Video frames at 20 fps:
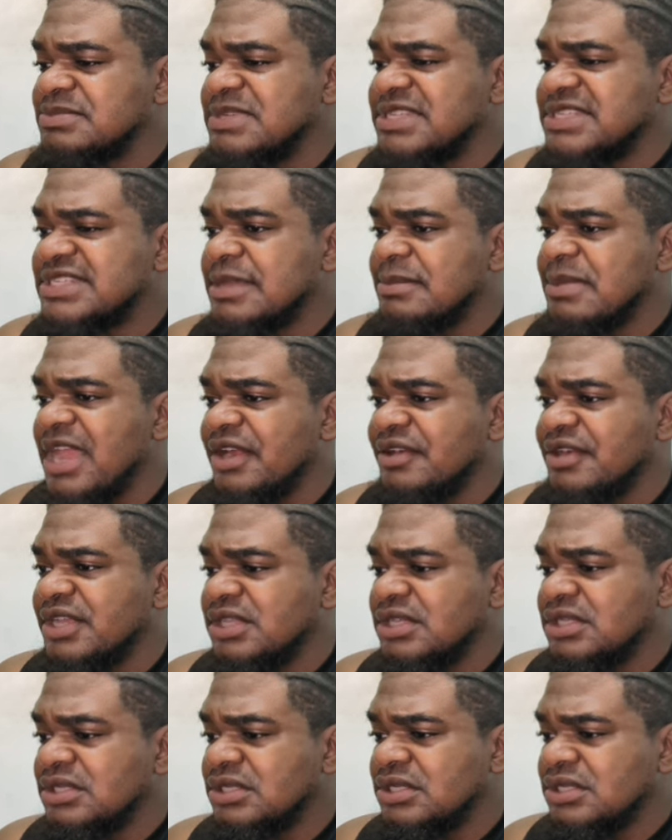Mr.
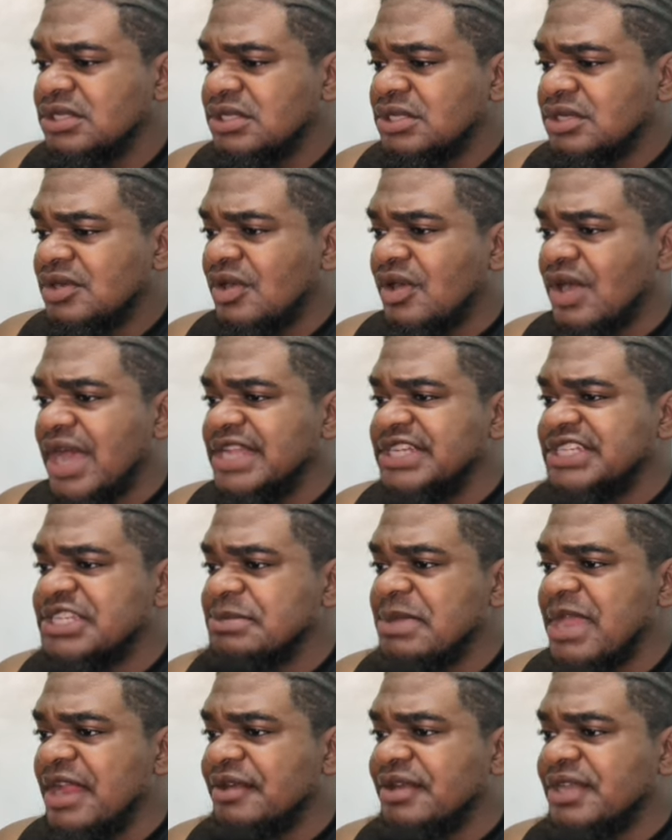Beryl or Auntie
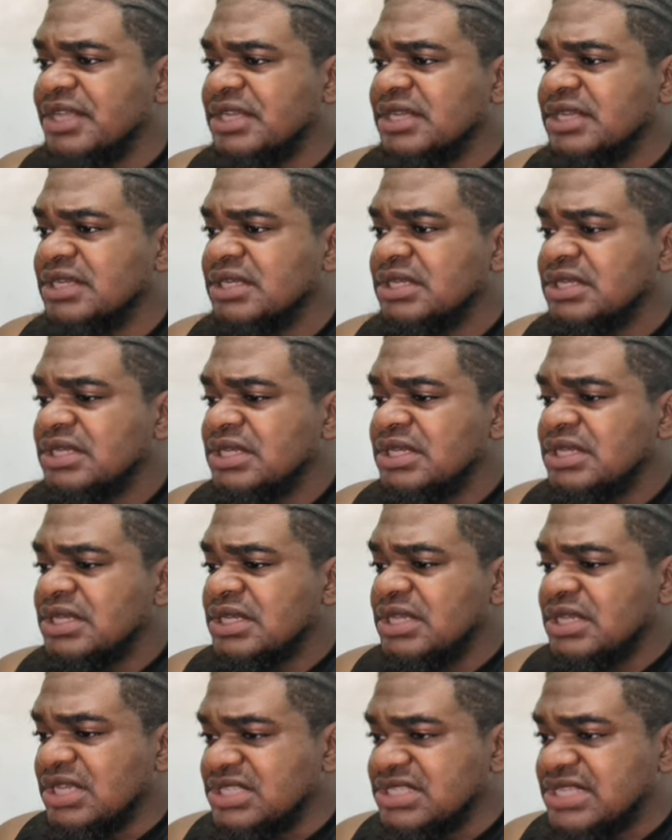Beryl
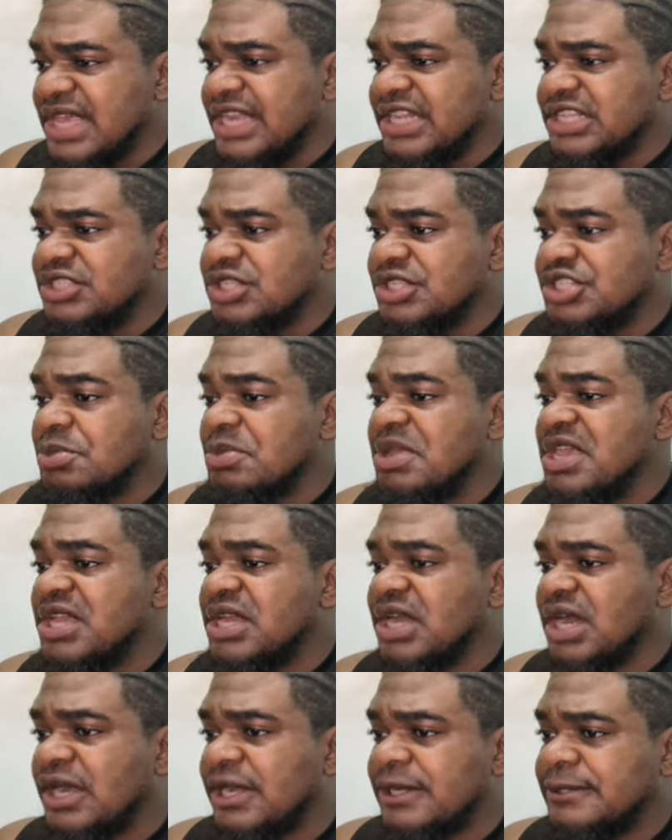is heading to
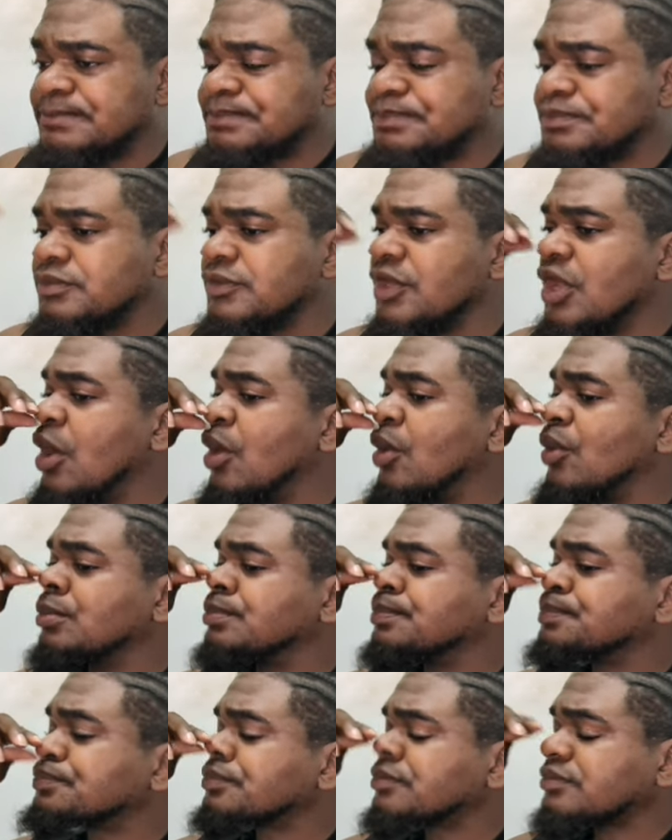Jamaica.
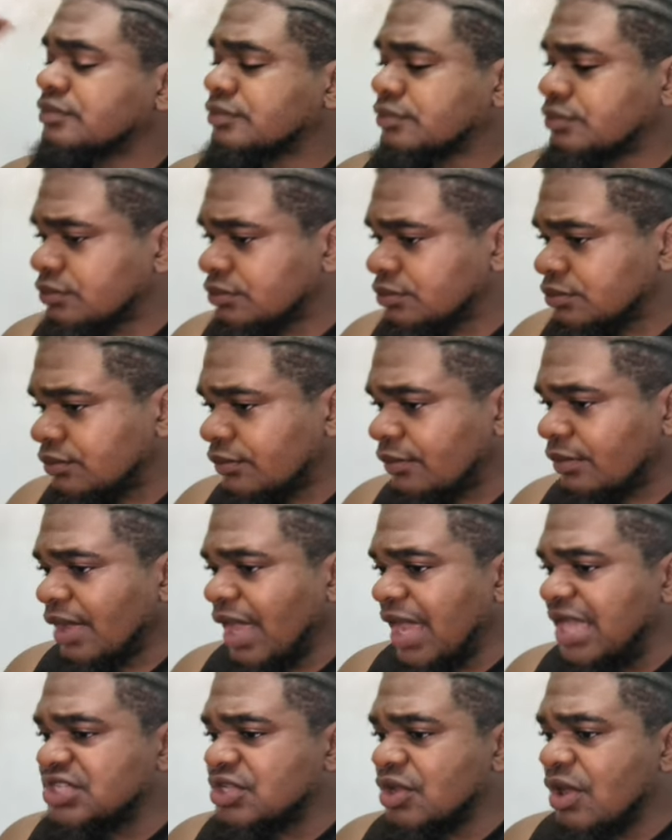Now,
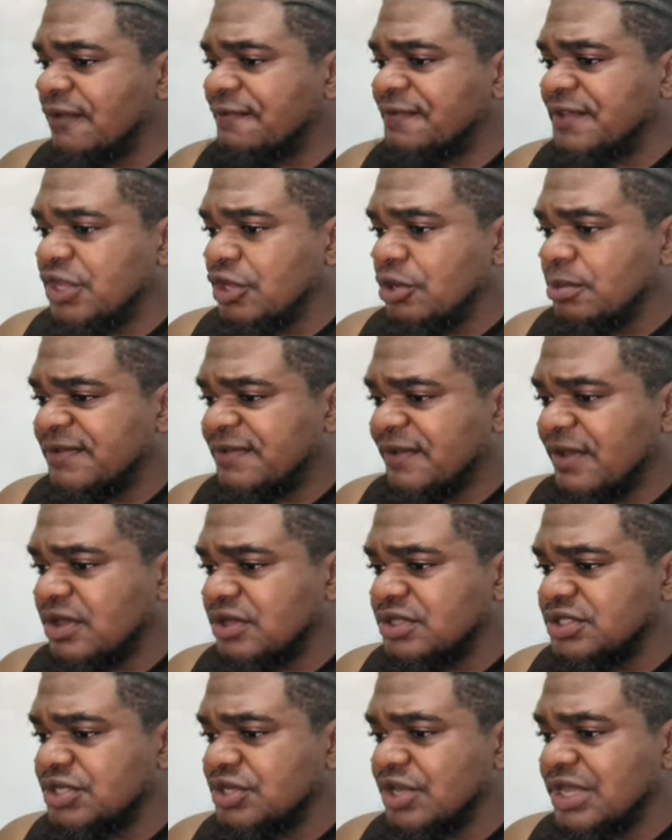I saw a video, before I
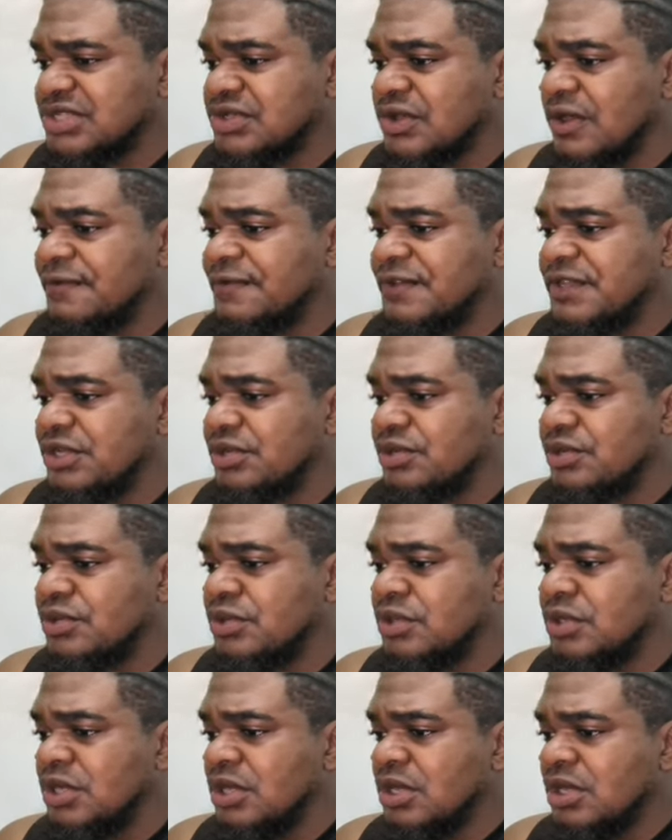continue, I saw a video
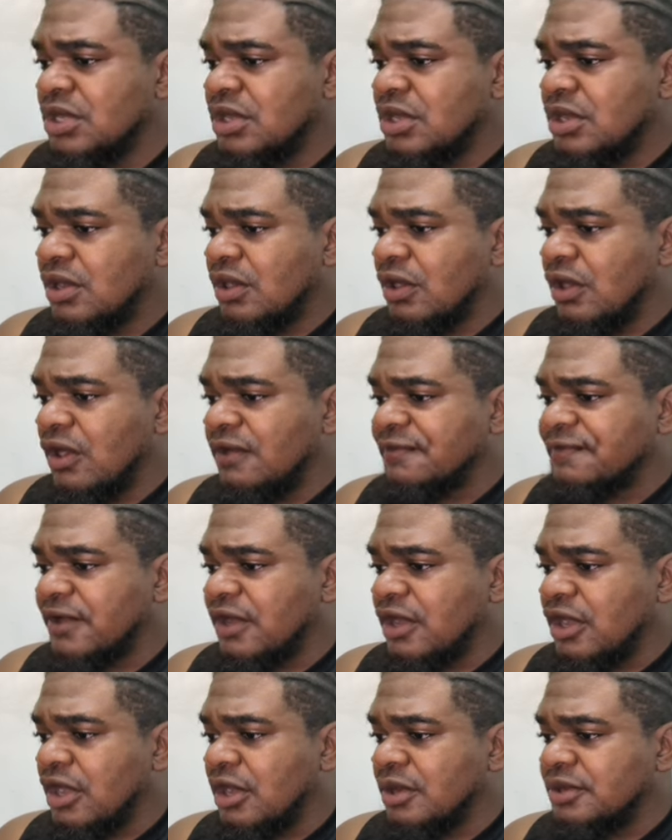of
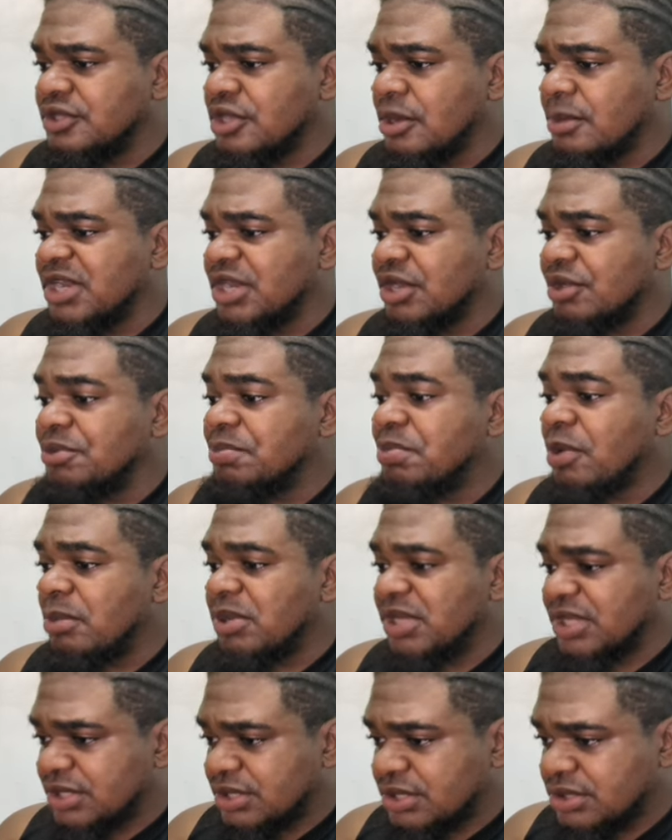Dominican
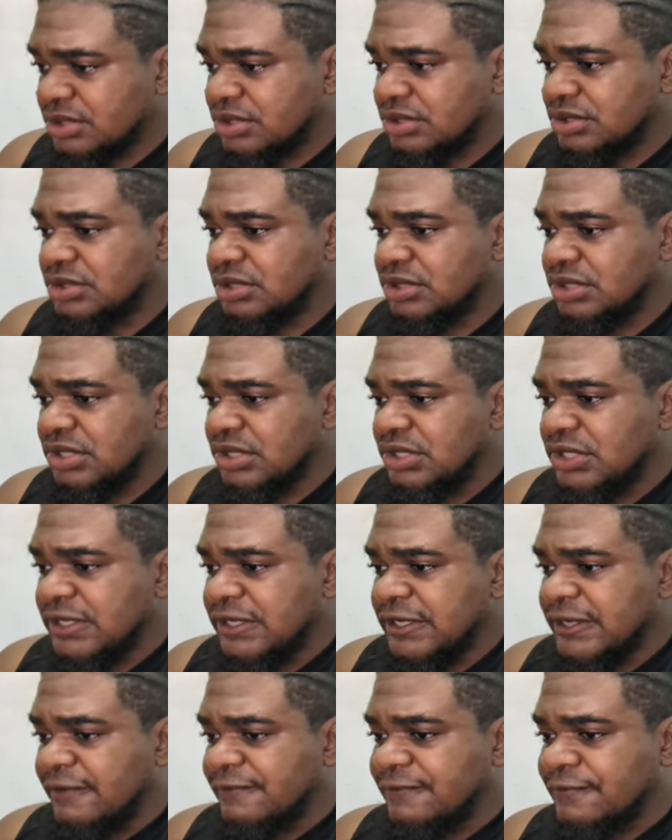Republic.
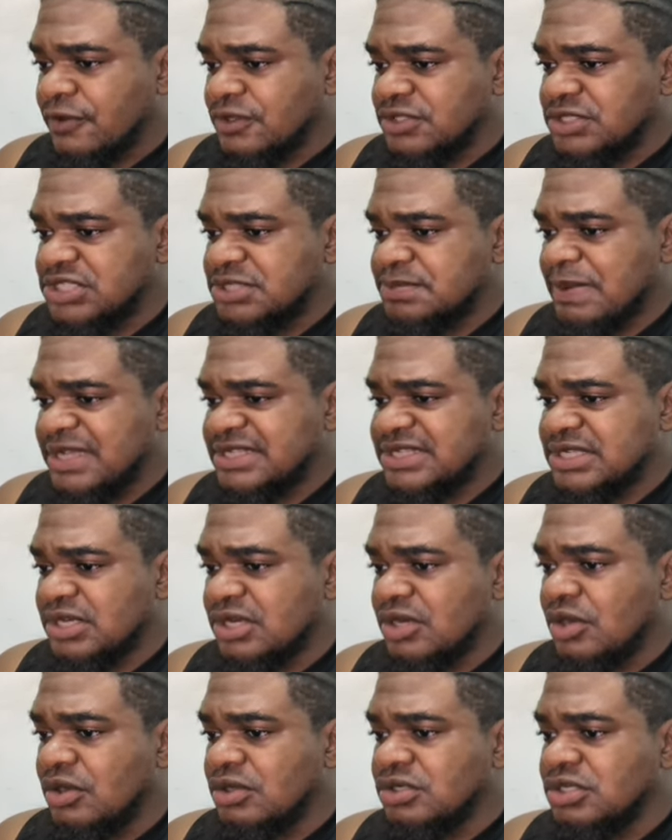Of course, it's passing
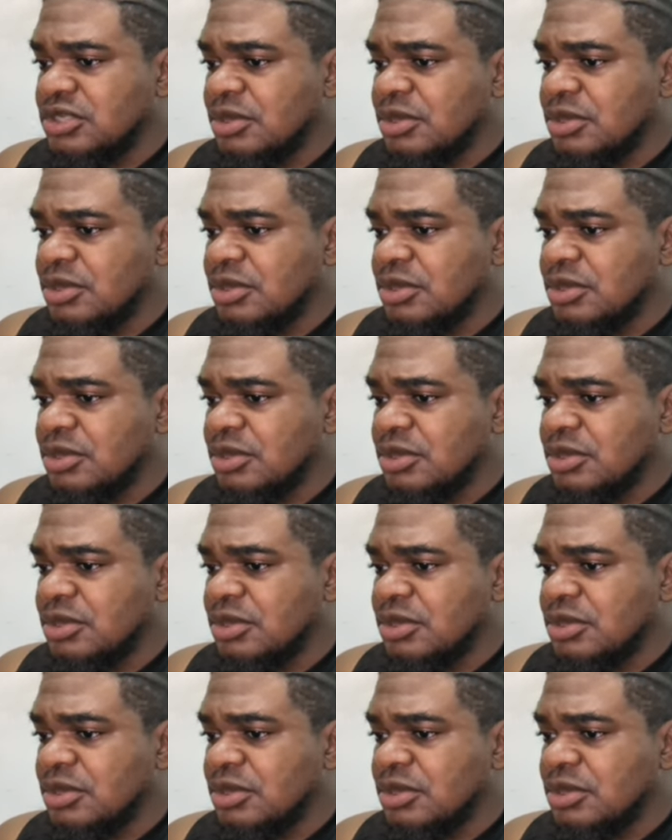along the